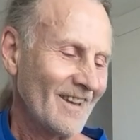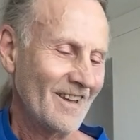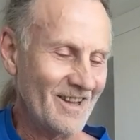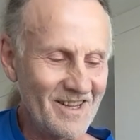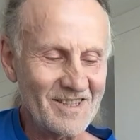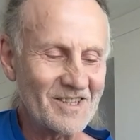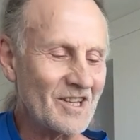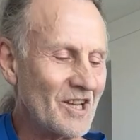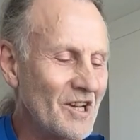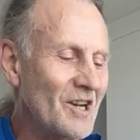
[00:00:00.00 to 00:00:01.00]
It's
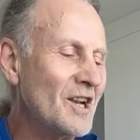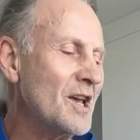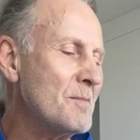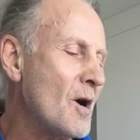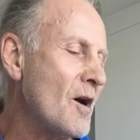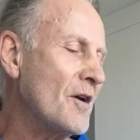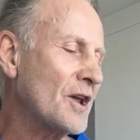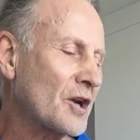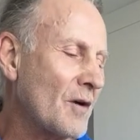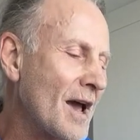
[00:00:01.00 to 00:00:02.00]
the early
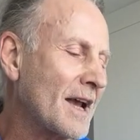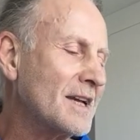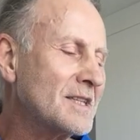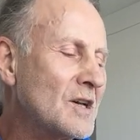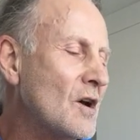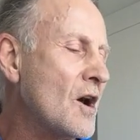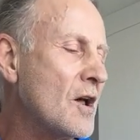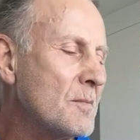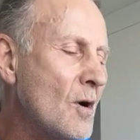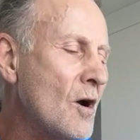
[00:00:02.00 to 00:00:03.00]
morning crack of
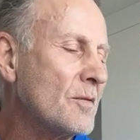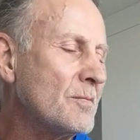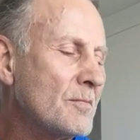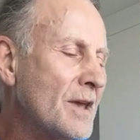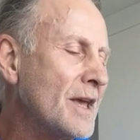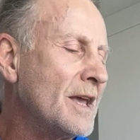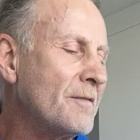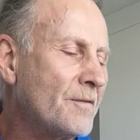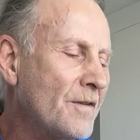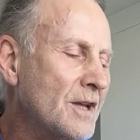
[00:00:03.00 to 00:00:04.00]
dawn, modern day
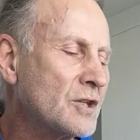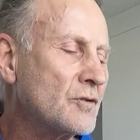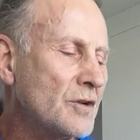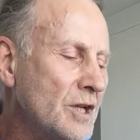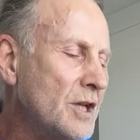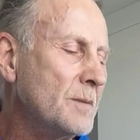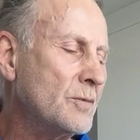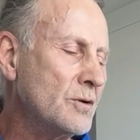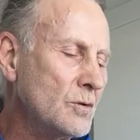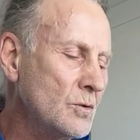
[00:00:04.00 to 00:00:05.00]
fig tree
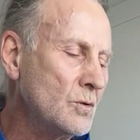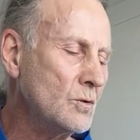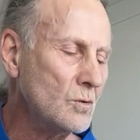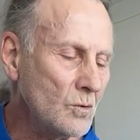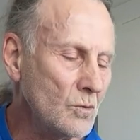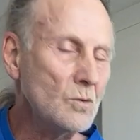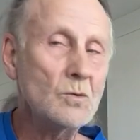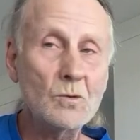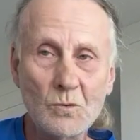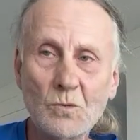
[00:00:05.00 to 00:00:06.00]
blues.